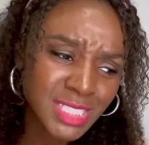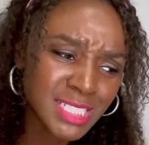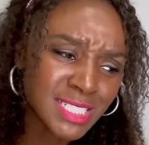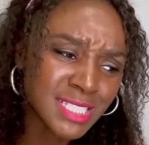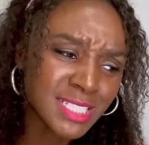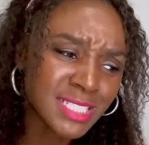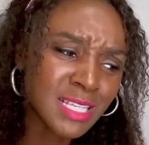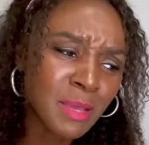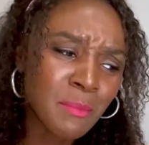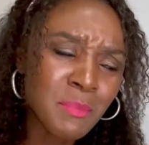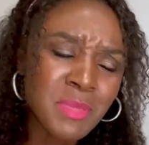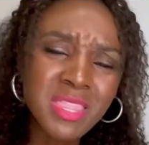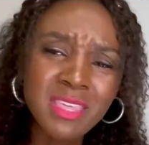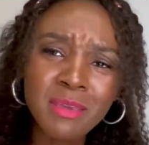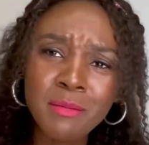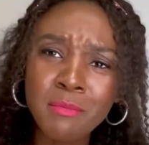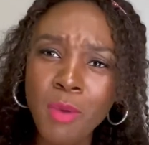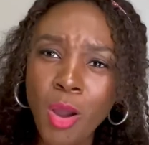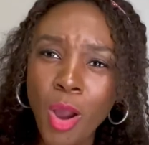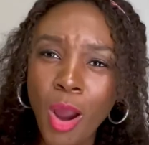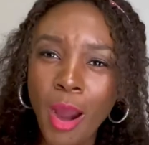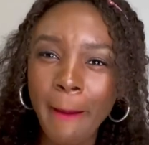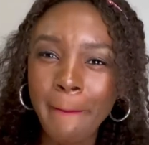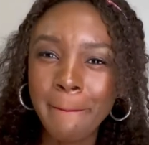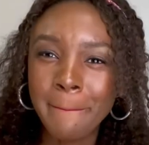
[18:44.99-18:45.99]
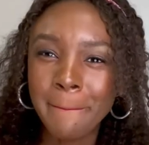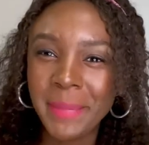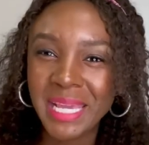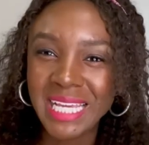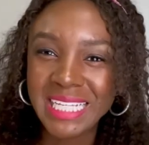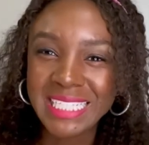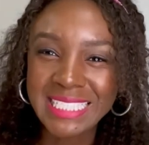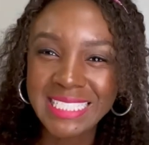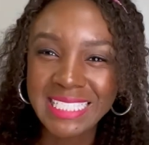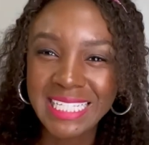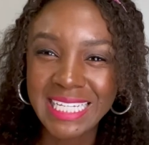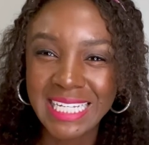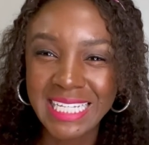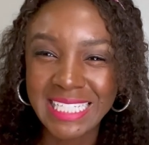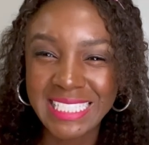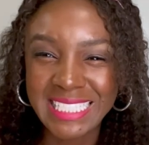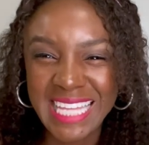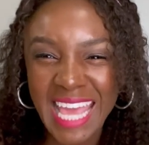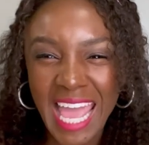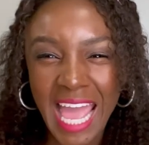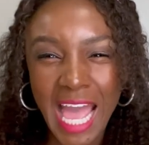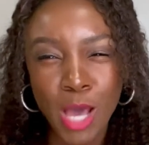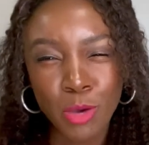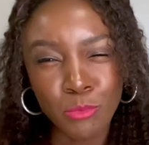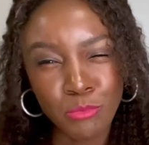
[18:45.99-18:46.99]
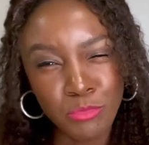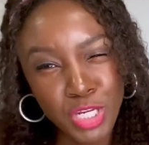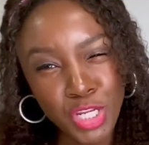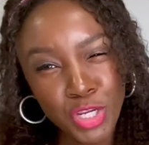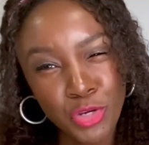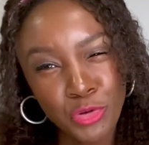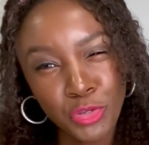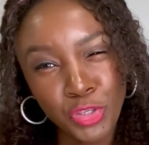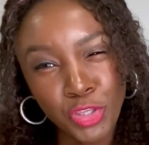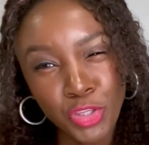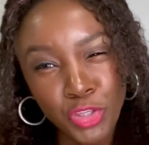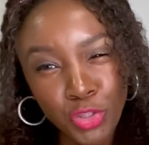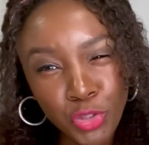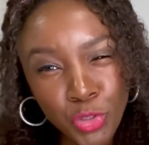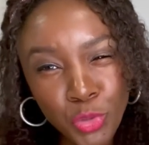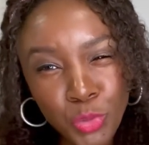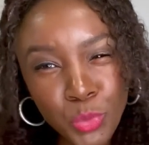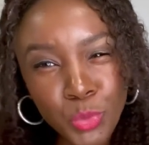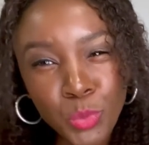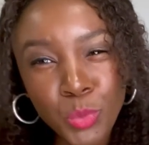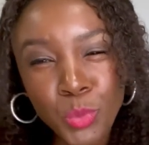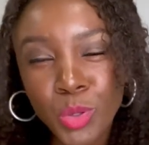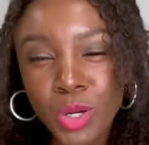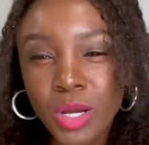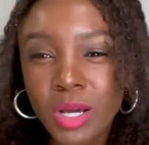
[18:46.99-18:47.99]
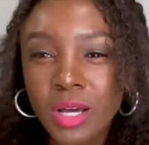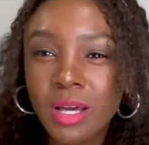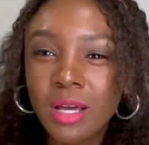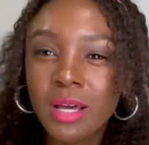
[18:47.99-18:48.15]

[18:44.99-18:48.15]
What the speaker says: Some of them are based in a town near you